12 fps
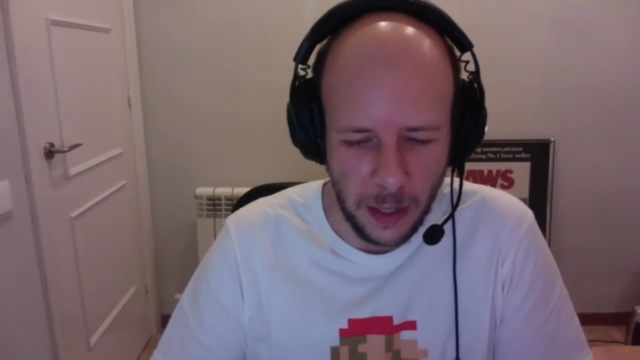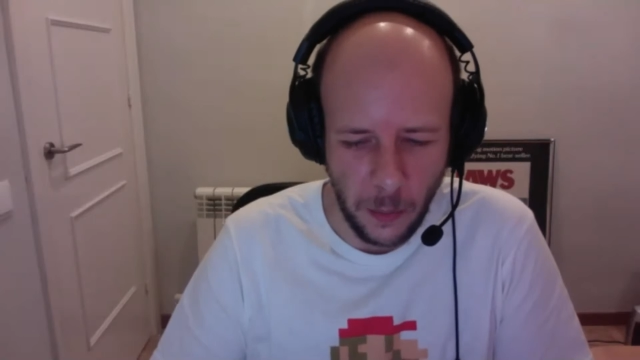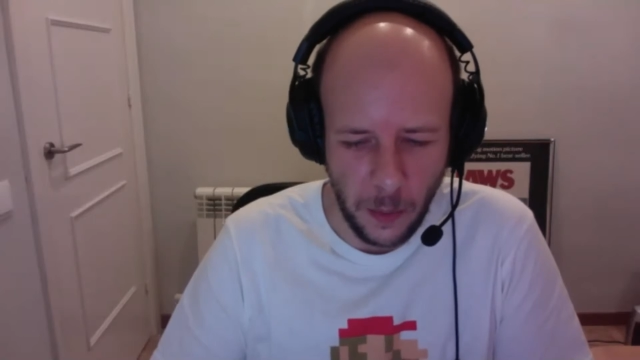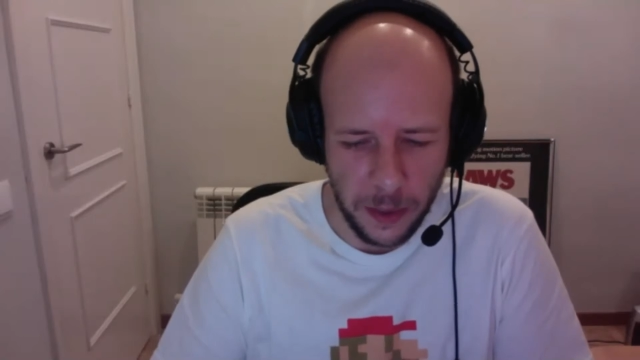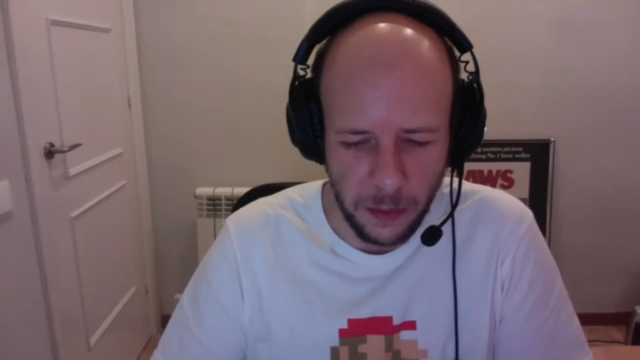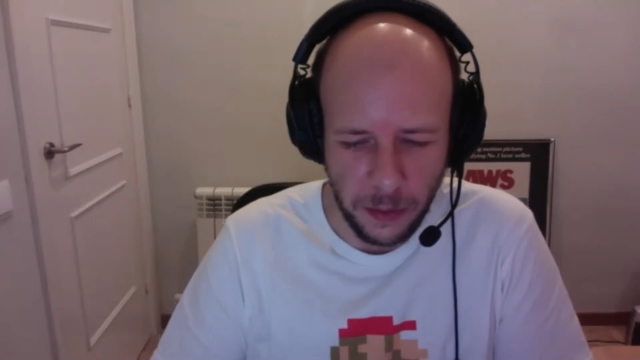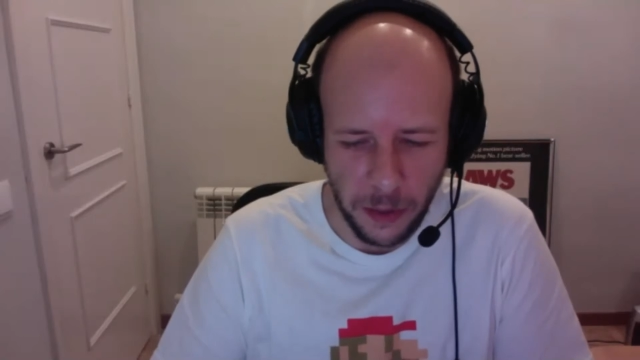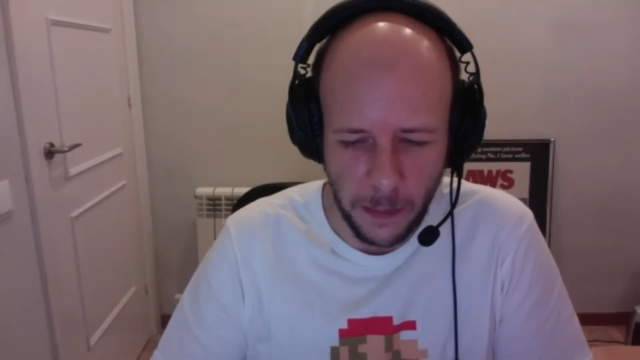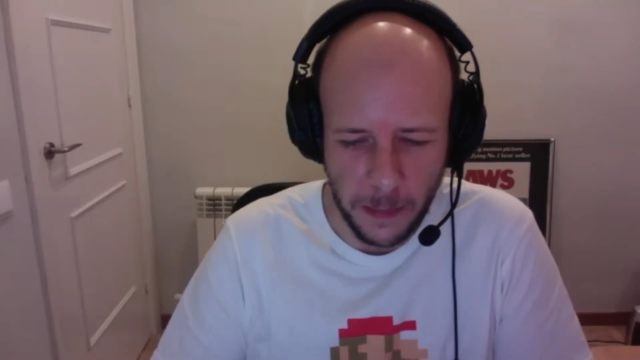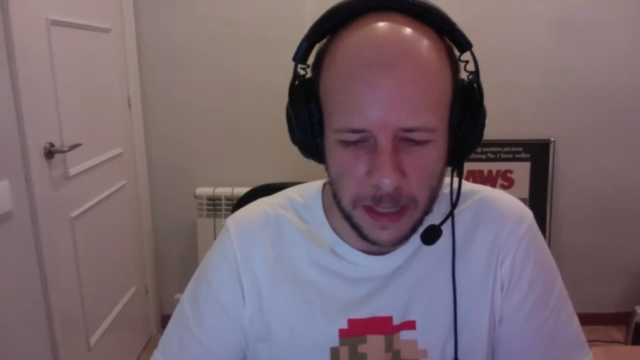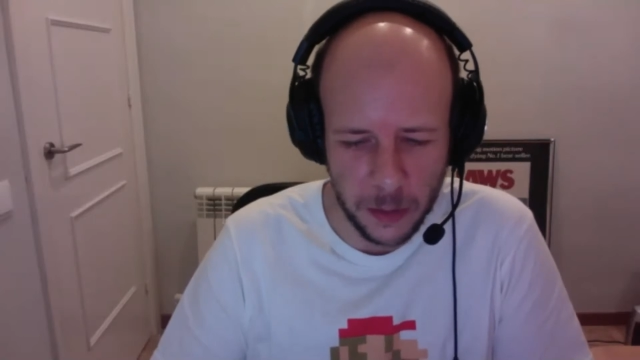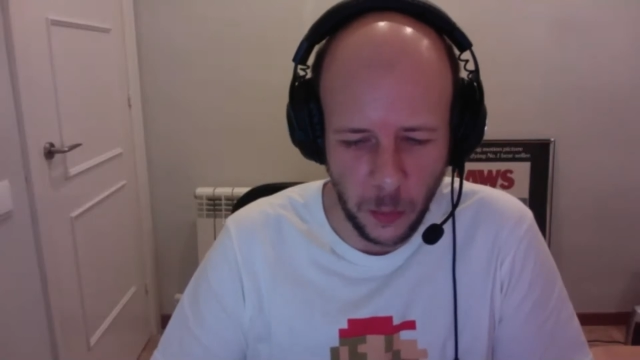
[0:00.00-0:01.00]
with you,
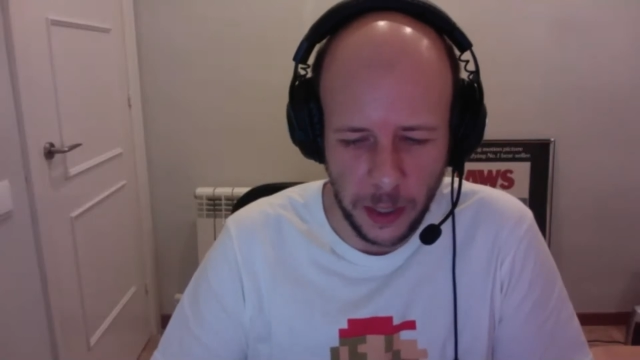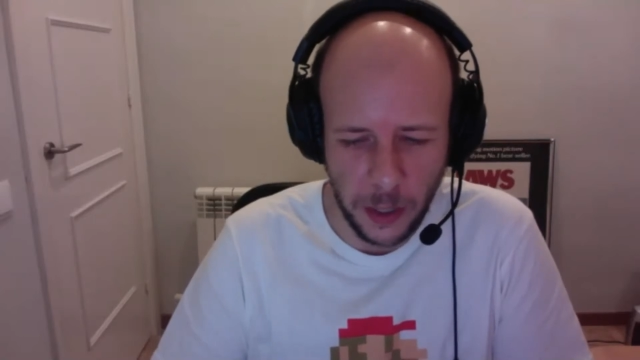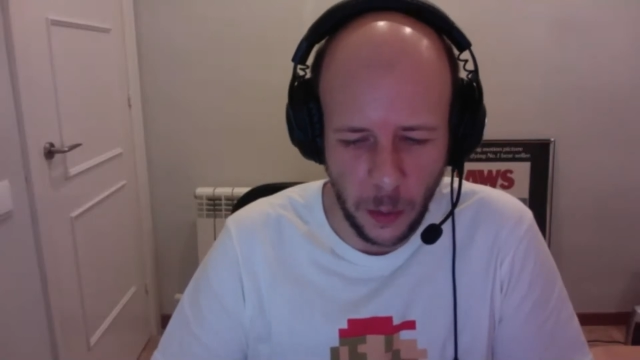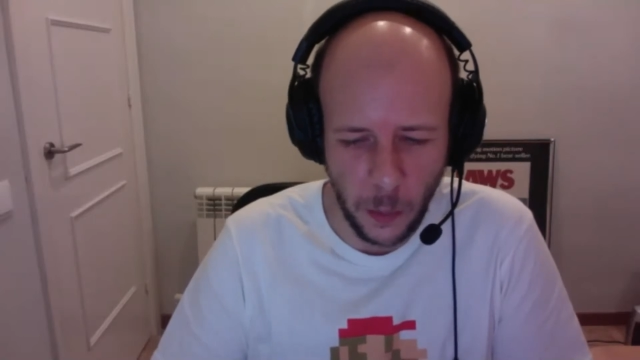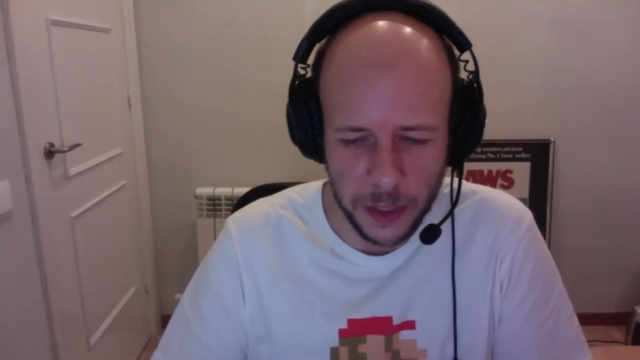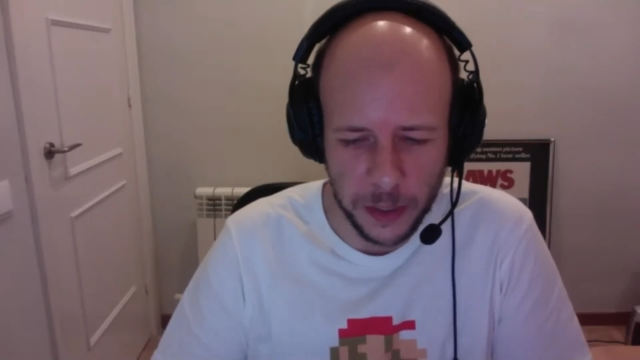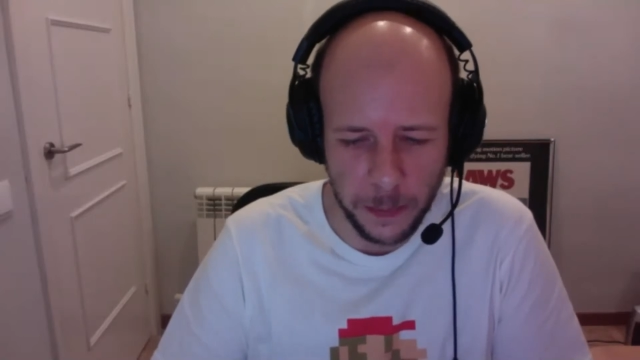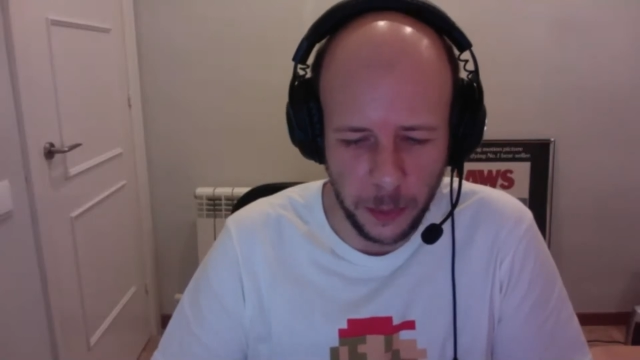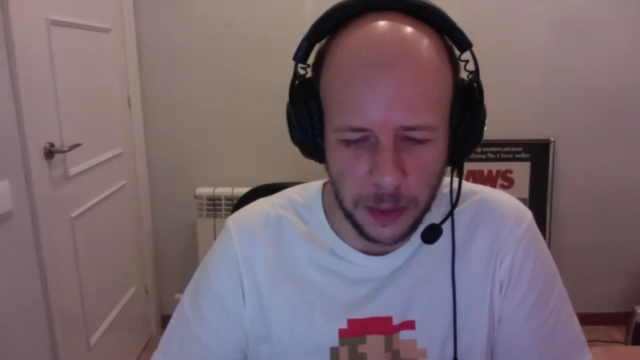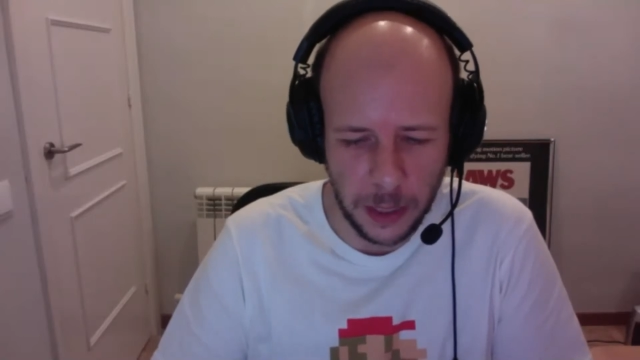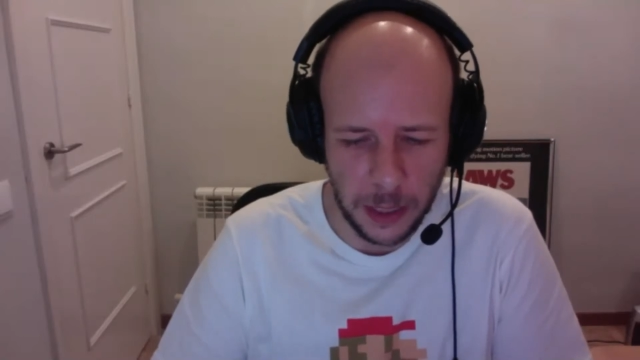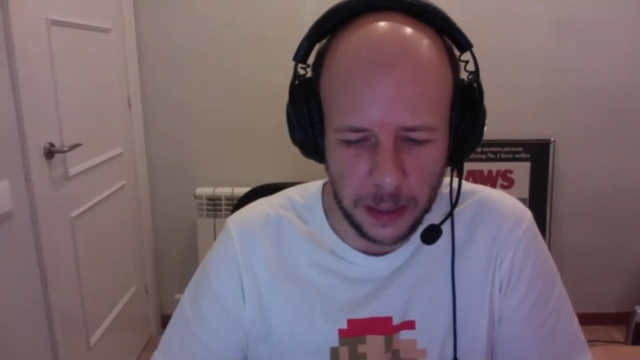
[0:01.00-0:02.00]
Thomas. We always
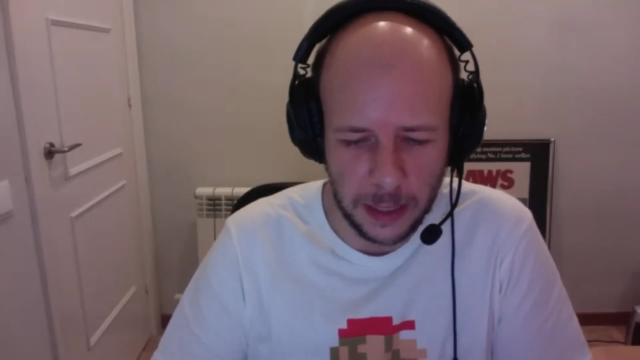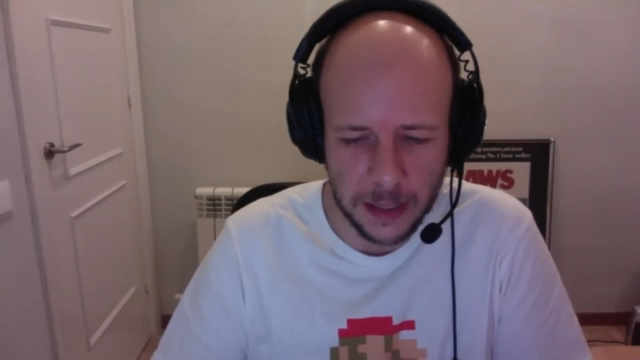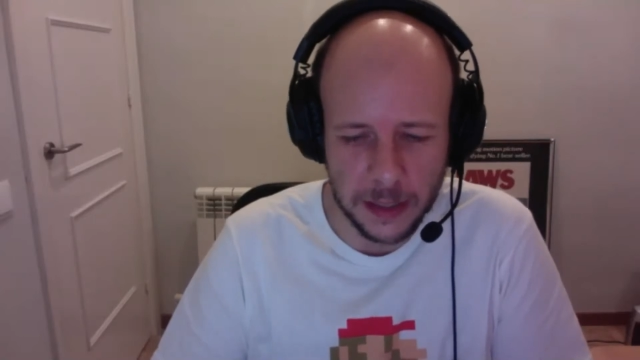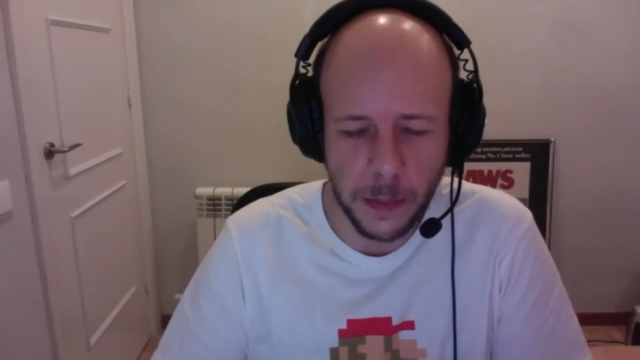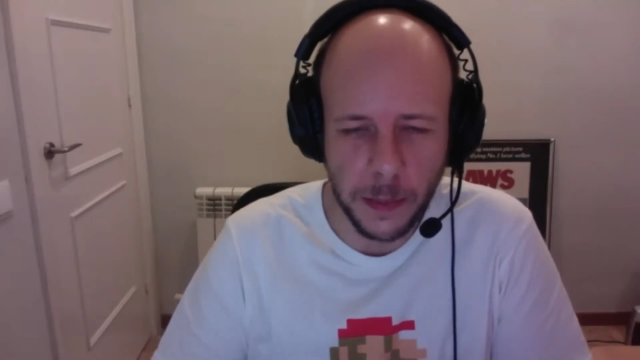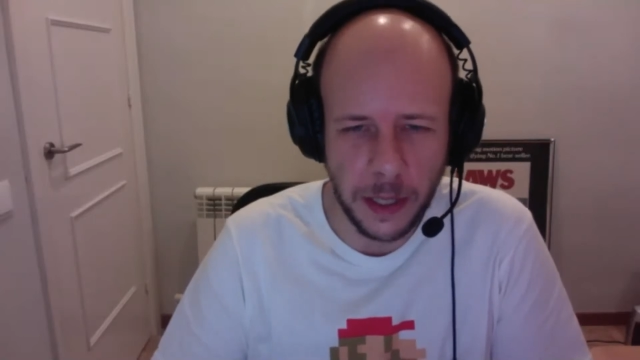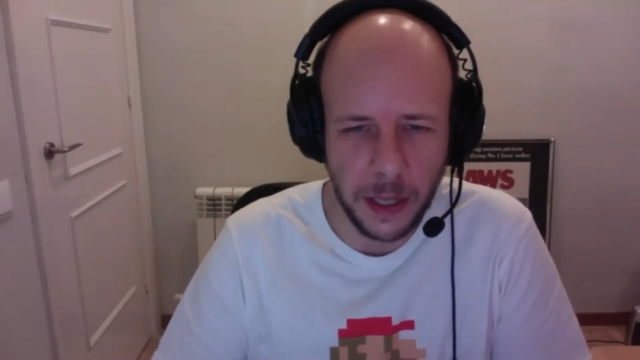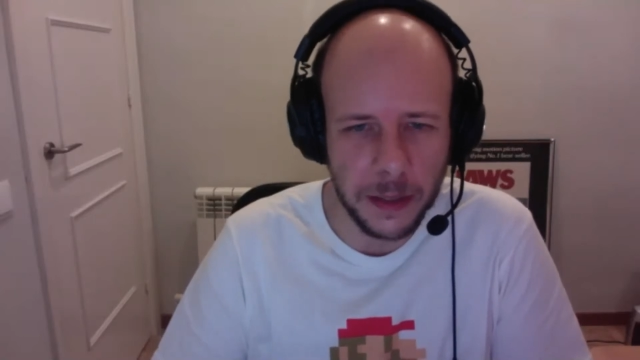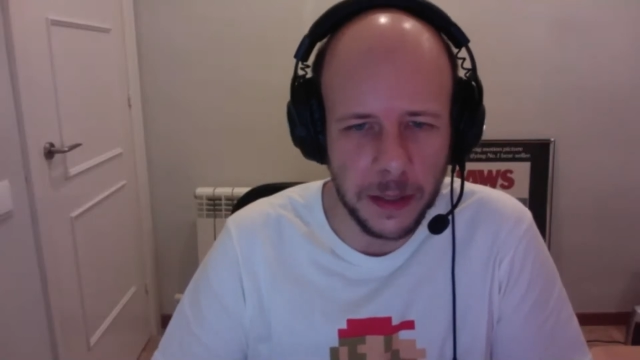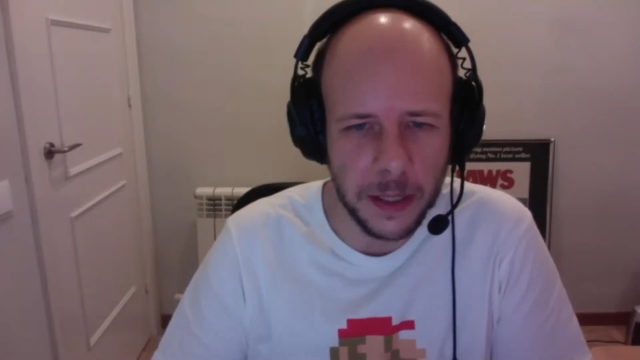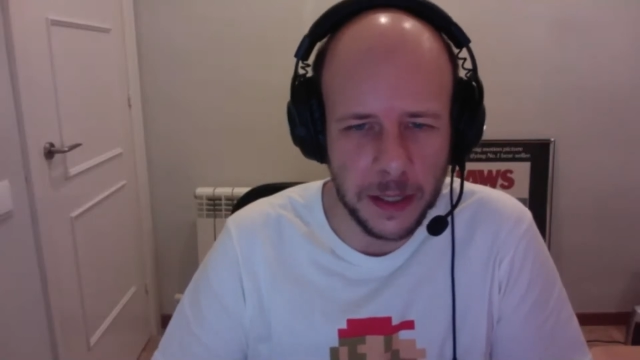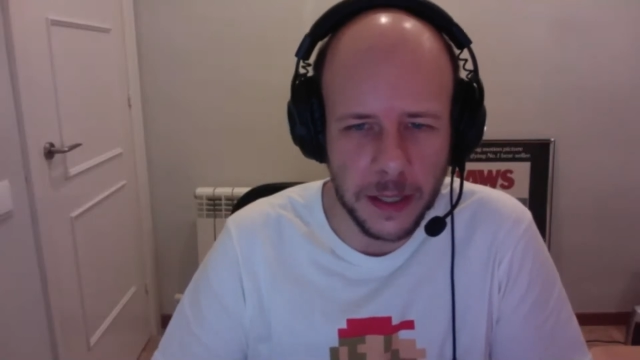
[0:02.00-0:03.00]
put the customer
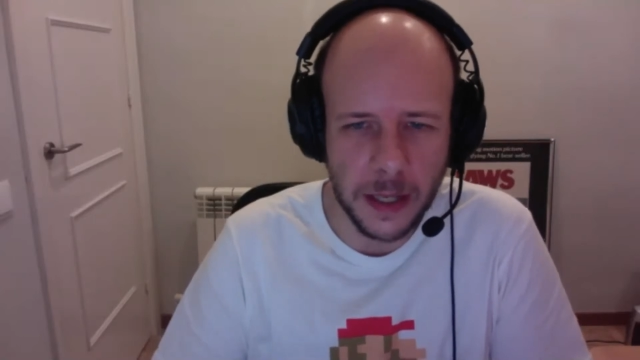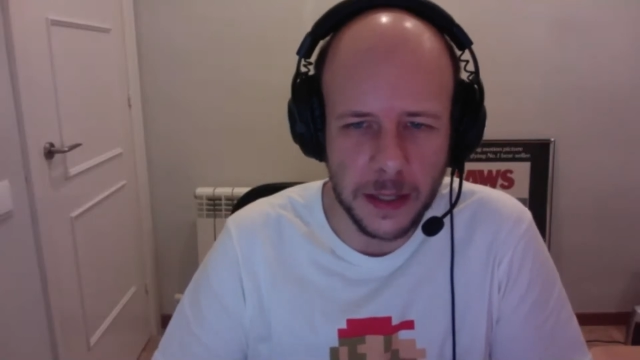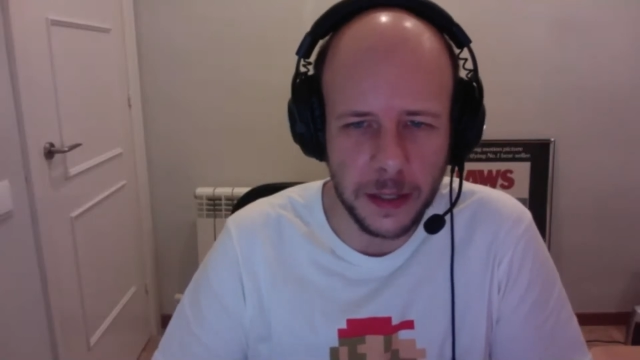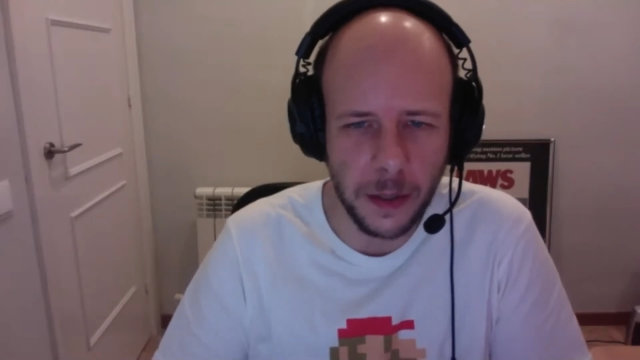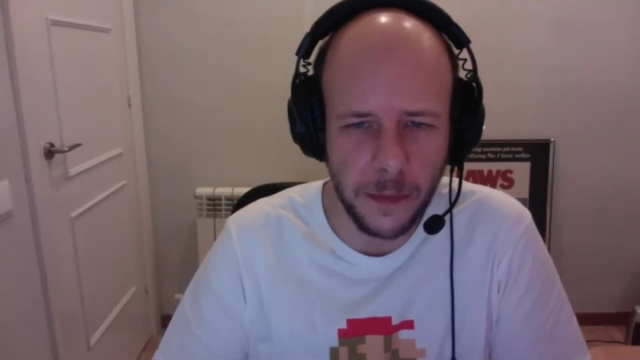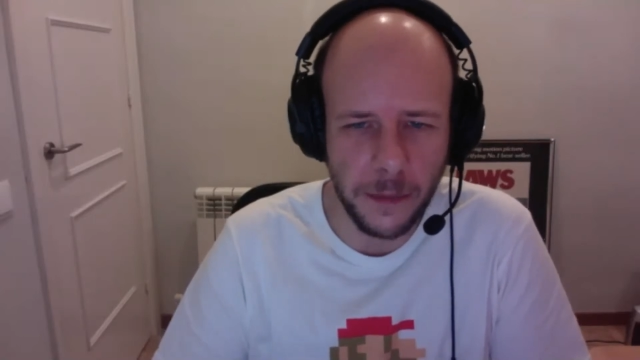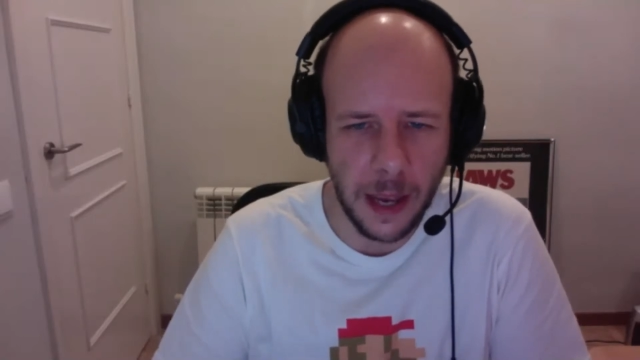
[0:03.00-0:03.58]
in the center of